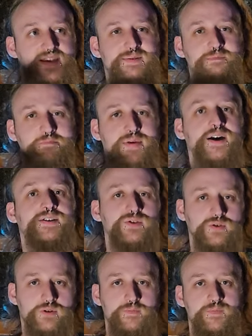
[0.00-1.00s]
this
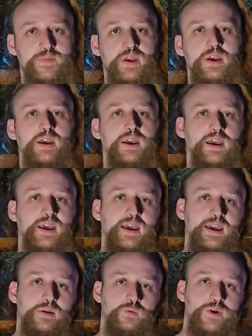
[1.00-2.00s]
puzzle.
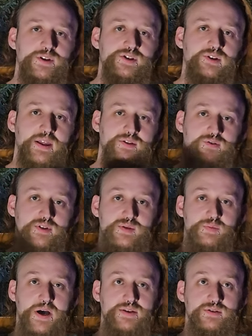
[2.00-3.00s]
And once you get through this
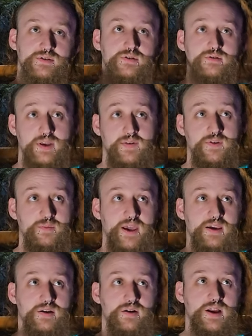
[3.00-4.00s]
puzzle, if you
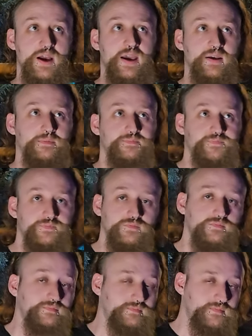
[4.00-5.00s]
make it or not,
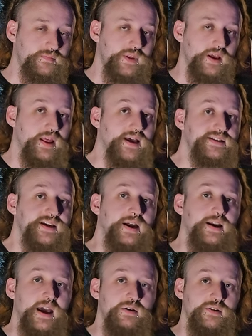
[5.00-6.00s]
that's
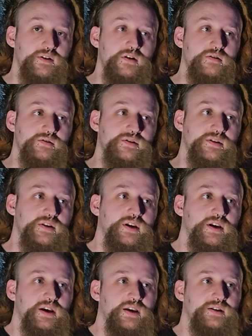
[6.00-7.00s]
kind of how it goes.
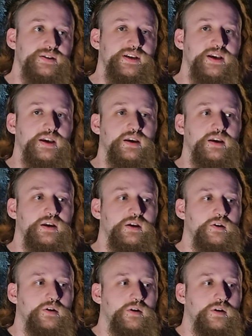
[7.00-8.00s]
He was like,
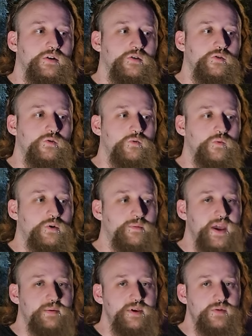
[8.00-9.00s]
well,
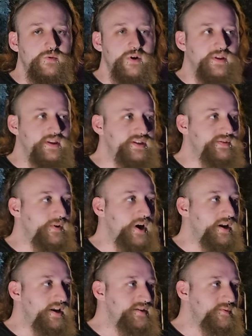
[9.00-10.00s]
maybe one of these
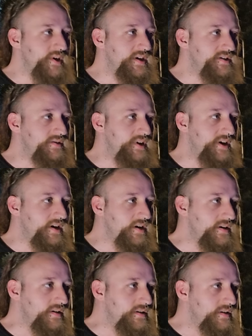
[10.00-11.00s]
Fridays we could do like
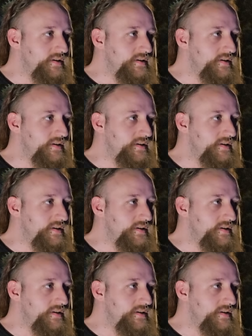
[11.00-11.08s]
a,